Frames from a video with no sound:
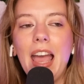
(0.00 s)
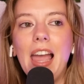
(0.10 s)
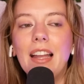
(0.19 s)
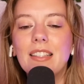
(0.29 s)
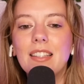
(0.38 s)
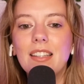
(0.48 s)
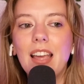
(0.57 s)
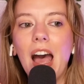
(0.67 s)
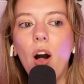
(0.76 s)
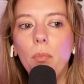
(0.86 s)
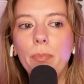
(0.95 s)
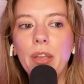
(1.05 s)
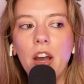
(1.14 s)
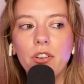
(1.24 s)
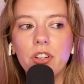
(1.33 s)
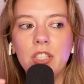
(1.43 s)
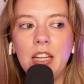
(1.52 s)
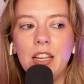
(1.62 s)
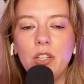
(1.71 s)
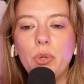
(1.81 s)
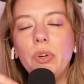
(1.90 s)
and help me
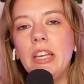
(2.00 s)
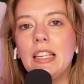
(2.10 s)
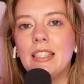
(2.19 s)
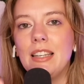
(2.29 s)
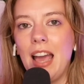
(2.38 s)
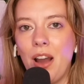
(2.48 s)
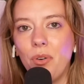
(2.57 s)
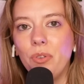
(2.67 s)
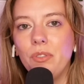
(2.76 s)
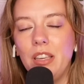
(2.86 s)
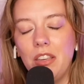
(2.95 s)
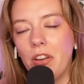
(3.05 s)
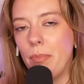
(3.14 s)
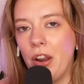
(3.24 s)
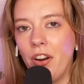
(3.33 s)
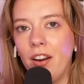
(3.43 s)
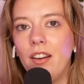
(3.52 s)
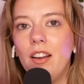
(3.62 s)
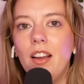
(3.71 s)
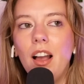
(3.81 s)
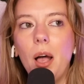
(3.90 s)
understand who he is now even better.
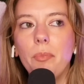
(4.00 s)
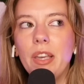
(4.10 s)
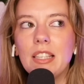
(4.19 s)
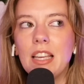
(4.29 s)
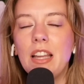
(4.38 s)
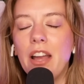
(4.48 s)
Because I